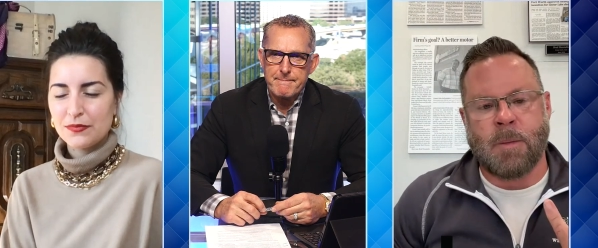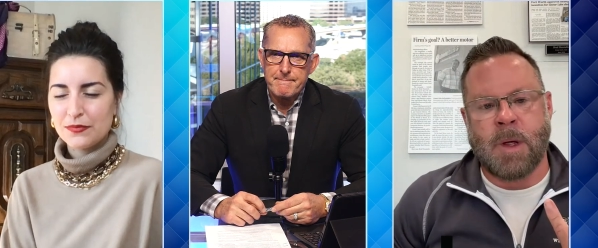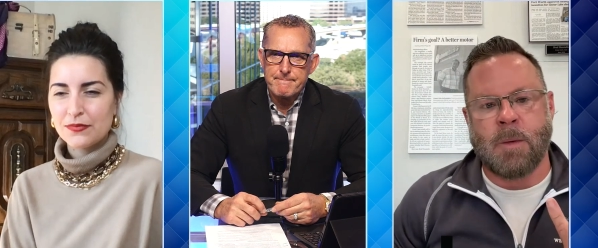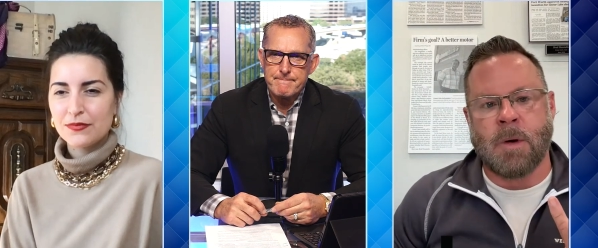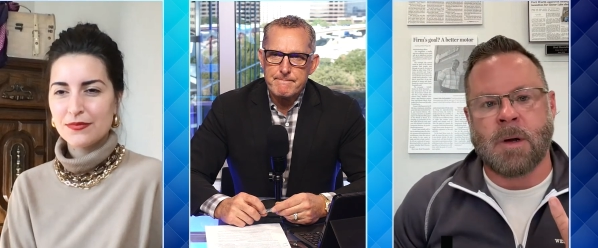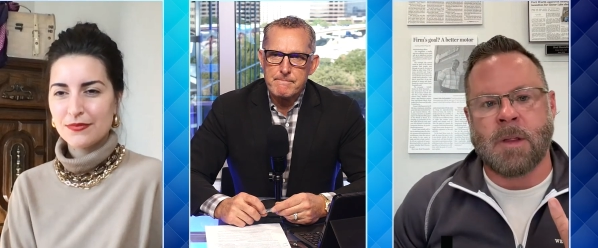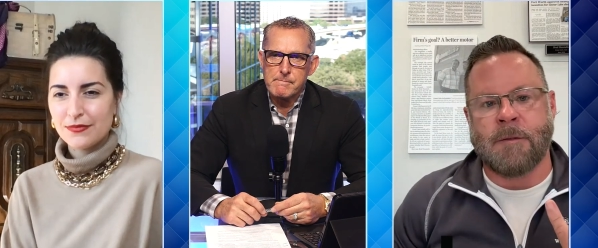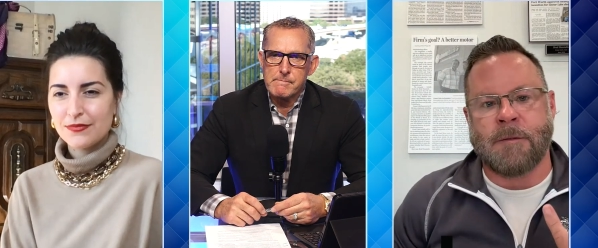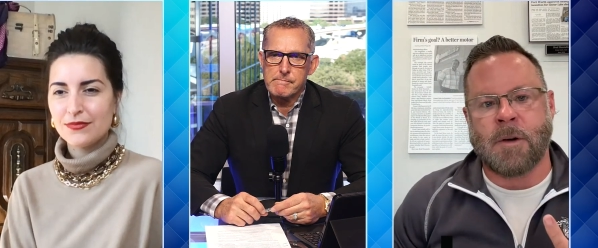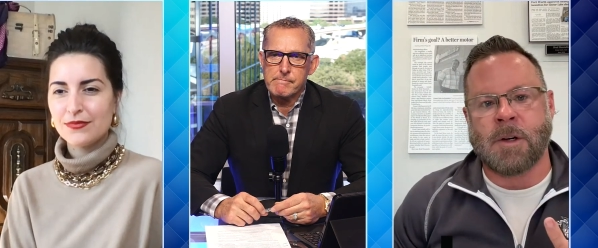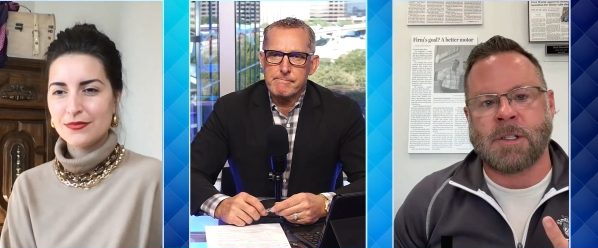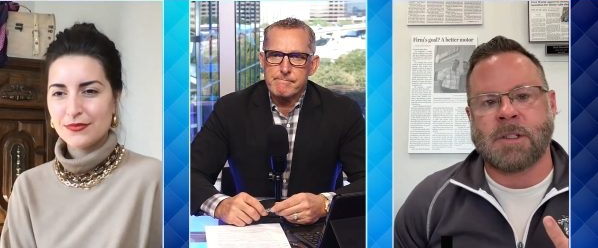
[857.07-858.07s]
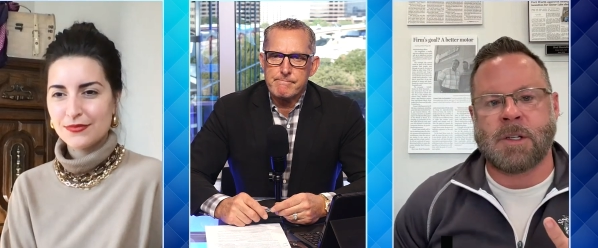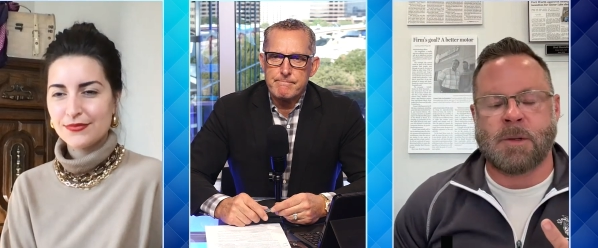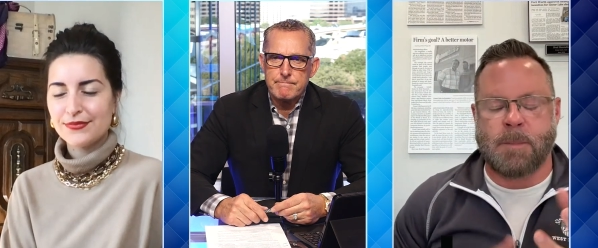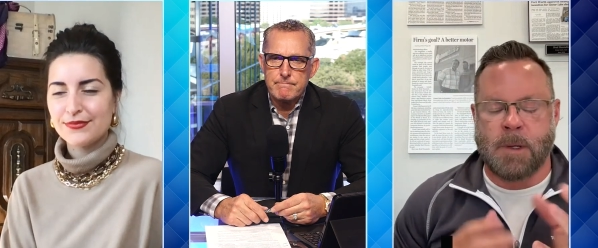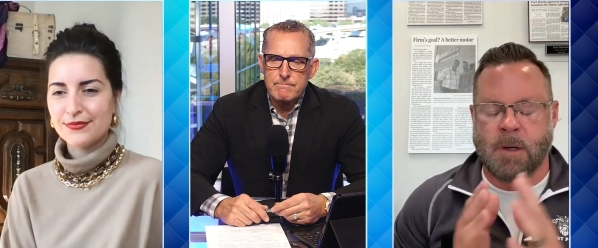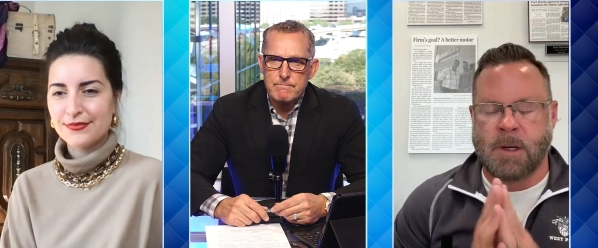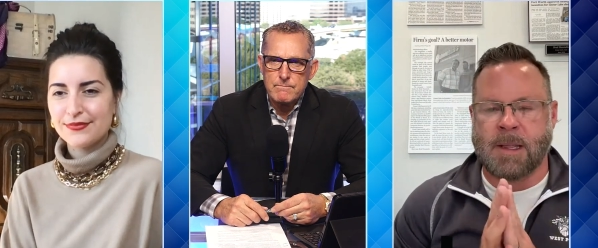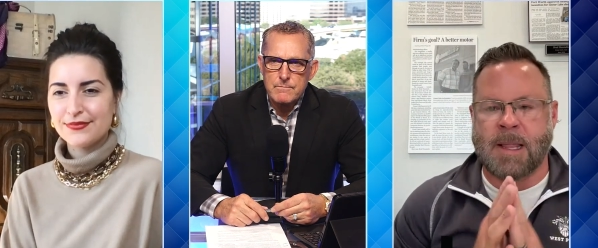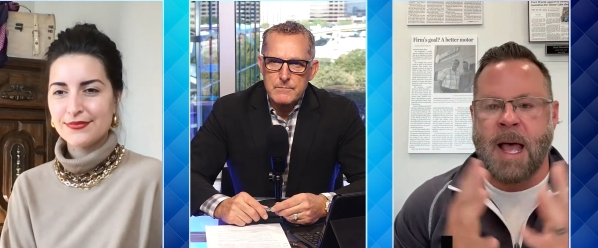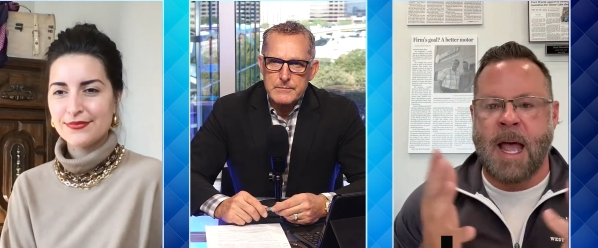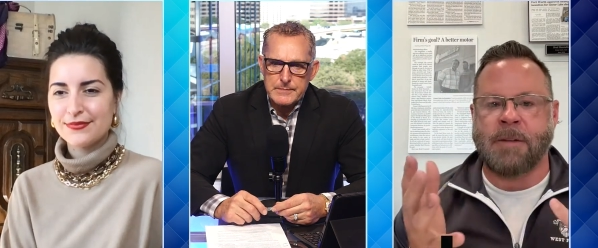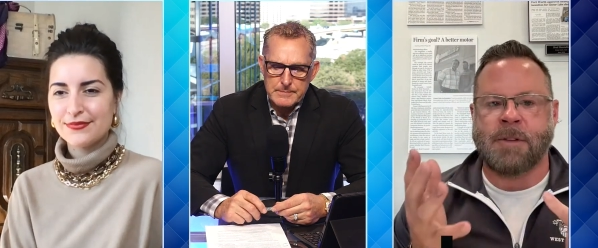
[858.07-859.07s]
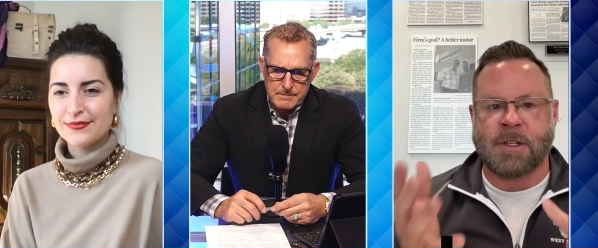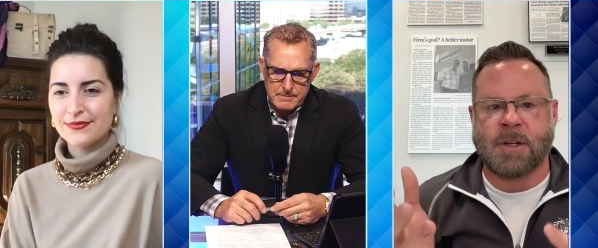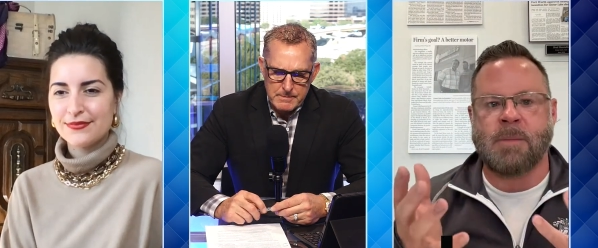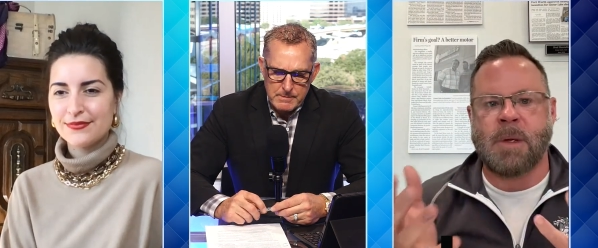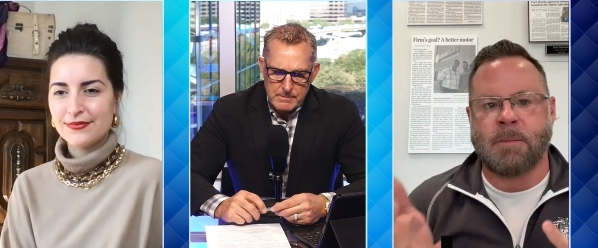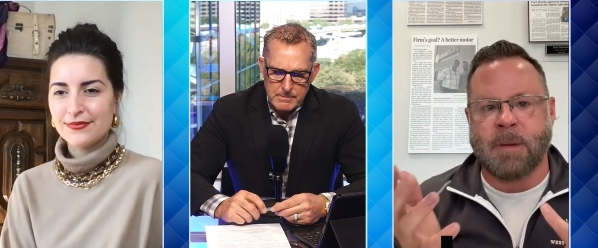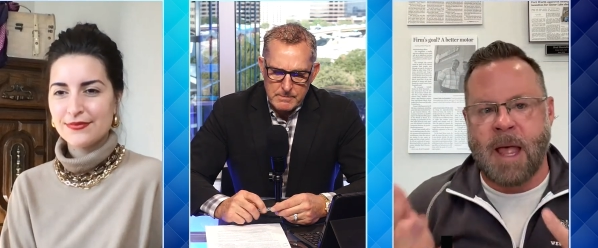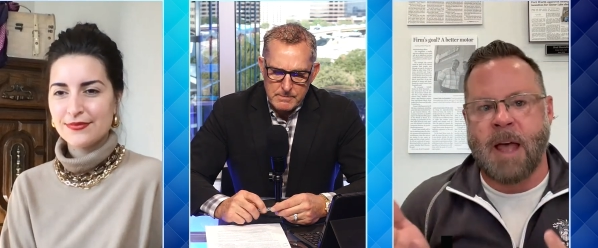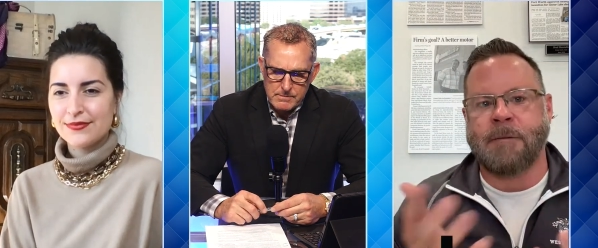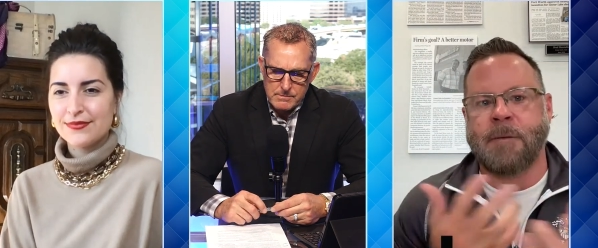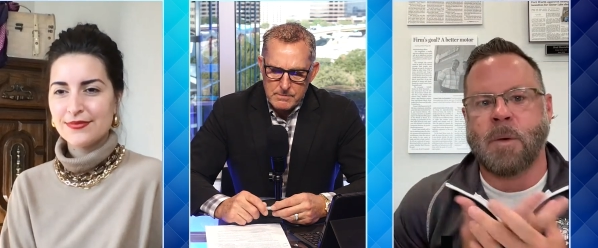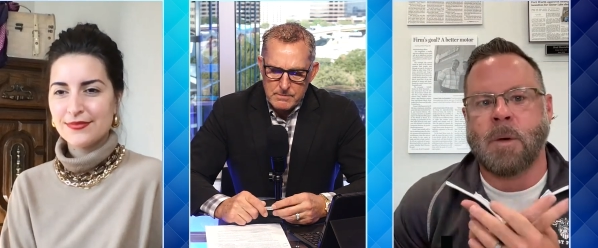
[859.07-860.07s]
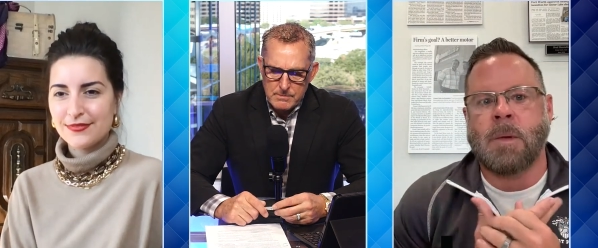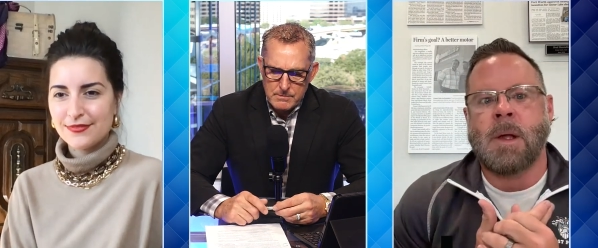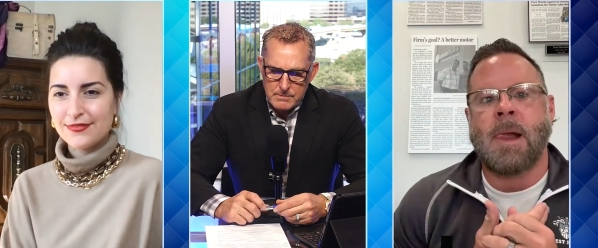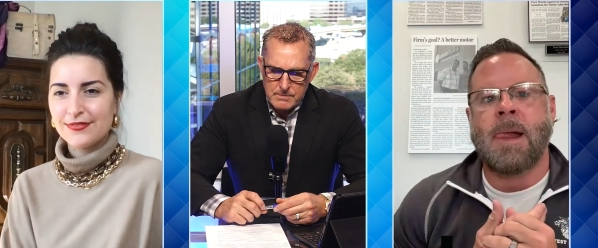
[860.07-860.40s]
Speaker 1: We were the first to build a live streaming platform.